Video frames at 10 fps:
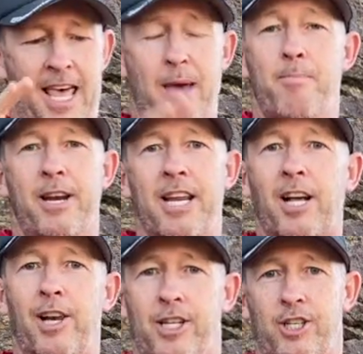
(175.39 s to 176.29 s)
headbutting
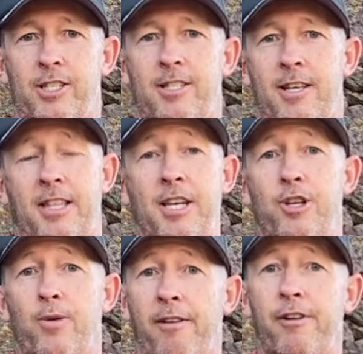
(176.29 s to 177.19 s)
collisions that they
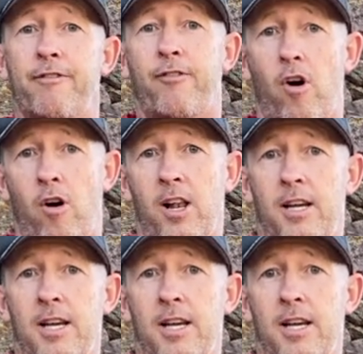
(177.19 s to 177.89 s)
do every fall